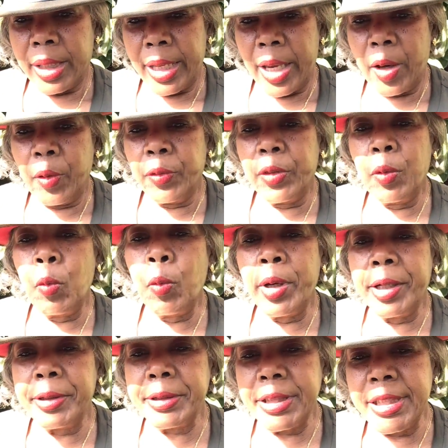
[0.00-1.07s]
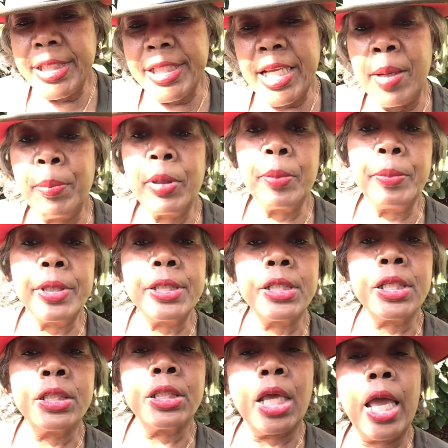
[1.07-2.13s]
health and wellness
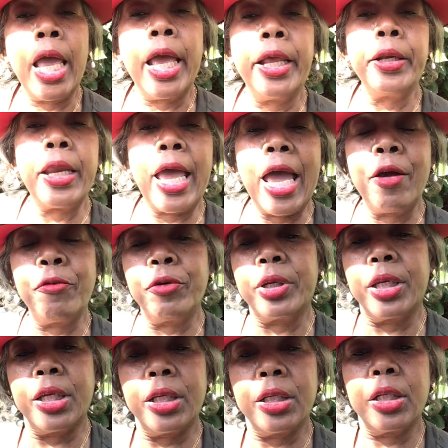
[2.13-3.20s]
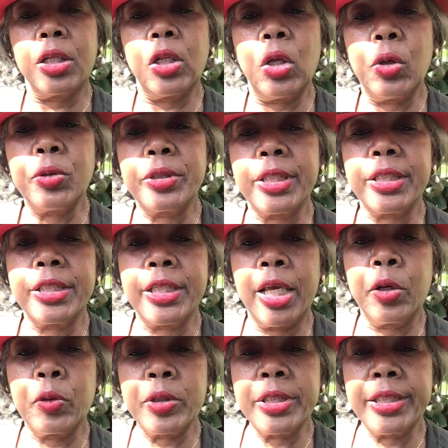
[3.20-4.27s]
supplements and African clothes,
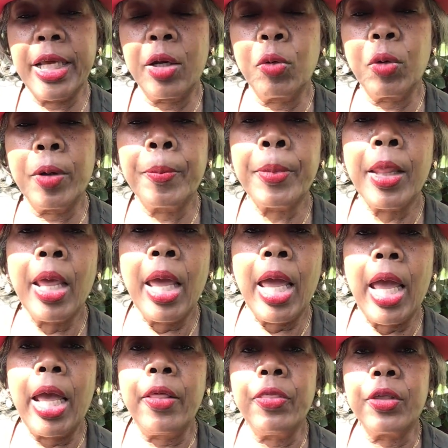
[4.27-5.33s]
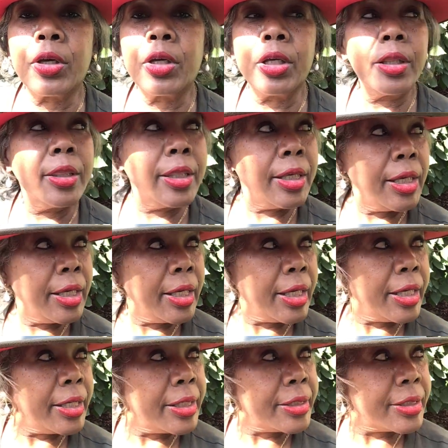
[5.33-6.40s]
etc., etc. And the good thing
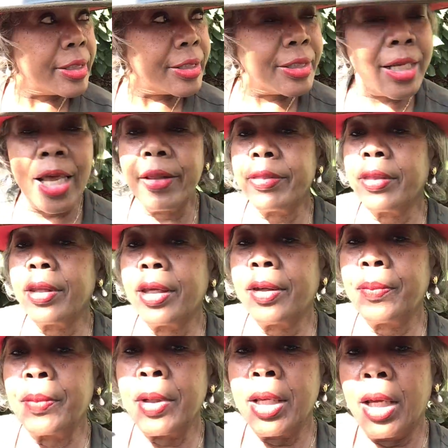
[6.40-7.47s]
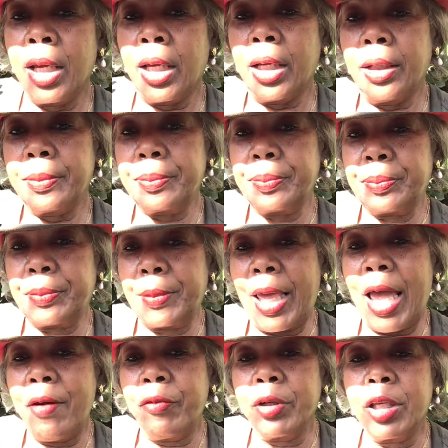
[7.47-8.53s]
is that the
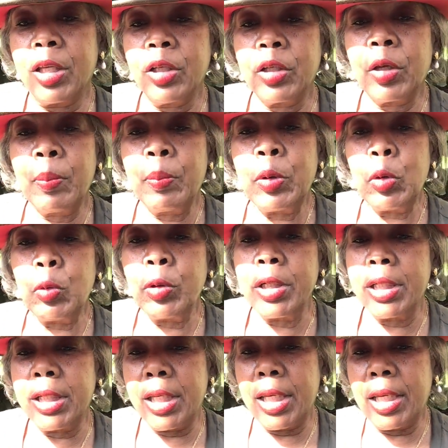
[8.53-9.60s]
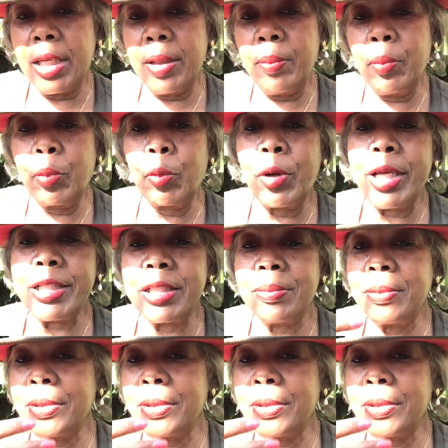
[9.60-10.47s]
African community embraced